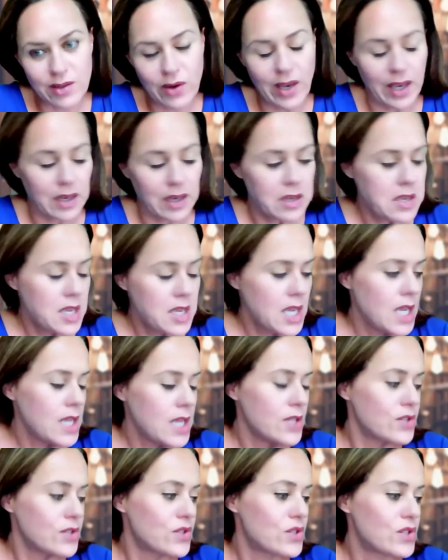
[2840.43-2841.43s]
Okay.
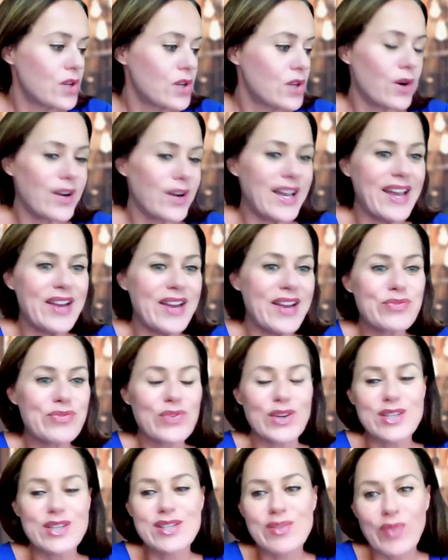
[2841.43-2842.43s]
So
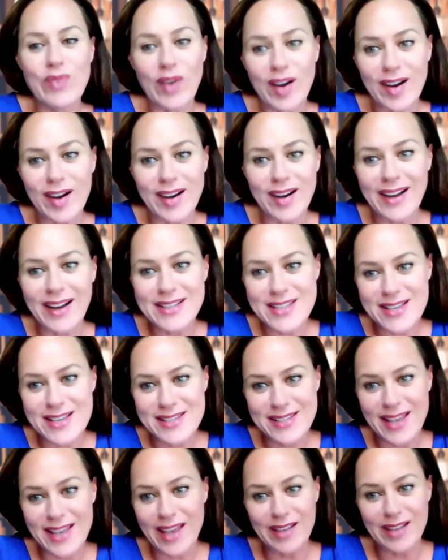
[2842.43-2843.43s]
first of all, as I
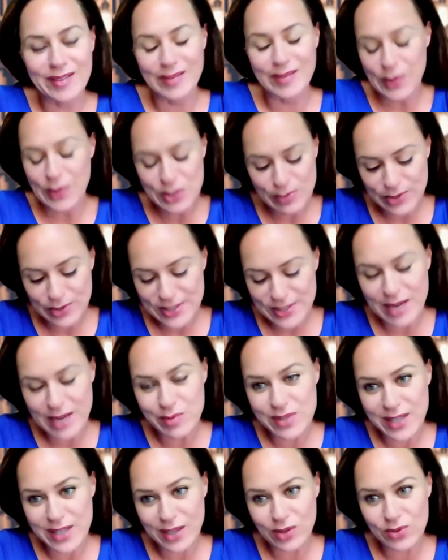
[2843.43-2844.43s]
said multiple
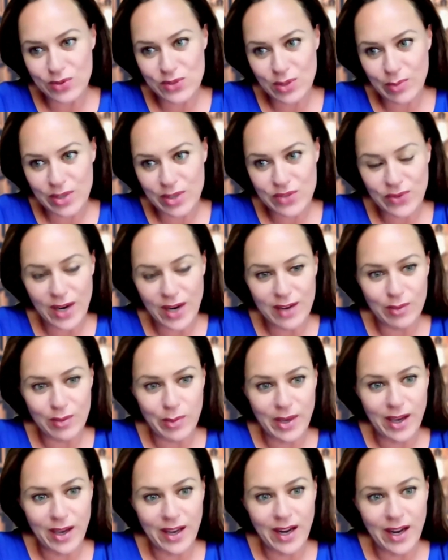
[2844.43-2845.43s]
times, thank you so much for having
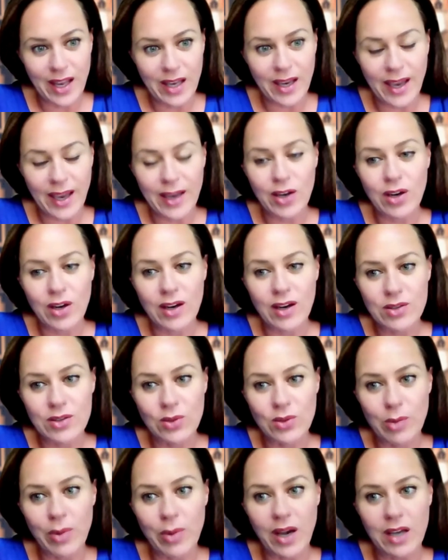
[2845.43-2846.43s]
me on. I heard
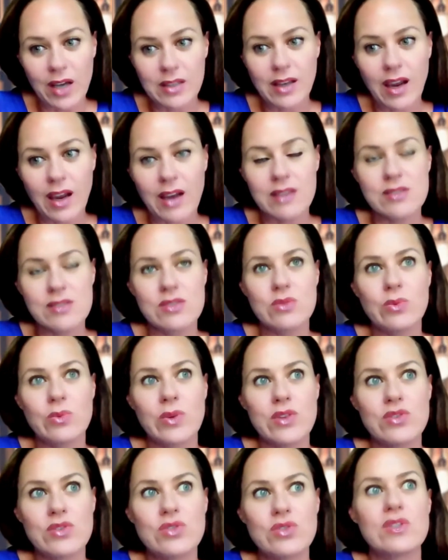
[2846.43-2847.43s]
your podcast
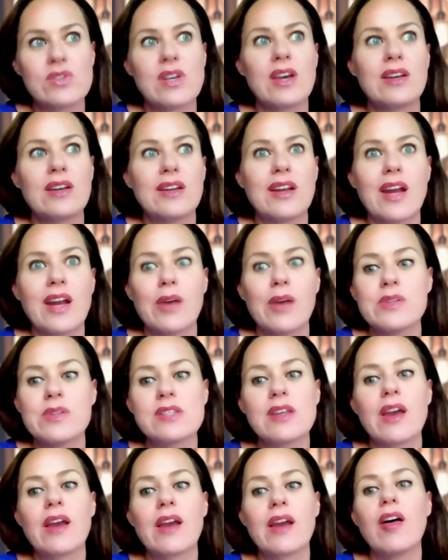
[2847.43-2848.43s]
with Susan and I was
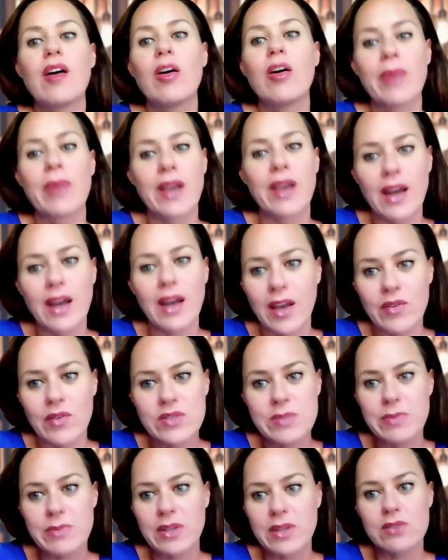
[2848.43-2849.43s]
like, oh my God, I have
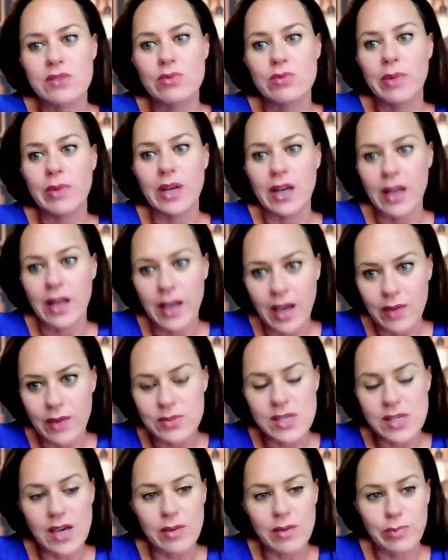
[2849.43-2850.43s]
to meet this woman and I have
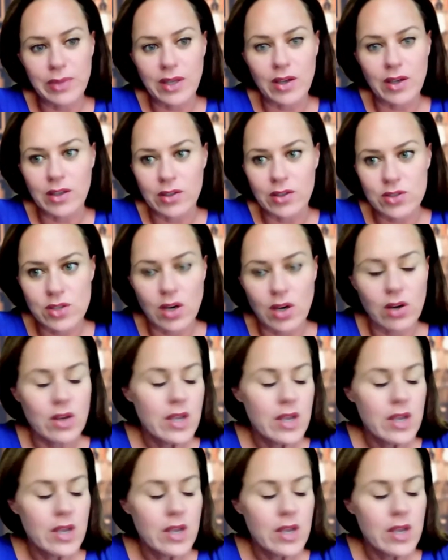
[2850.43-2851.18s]
to be on her show.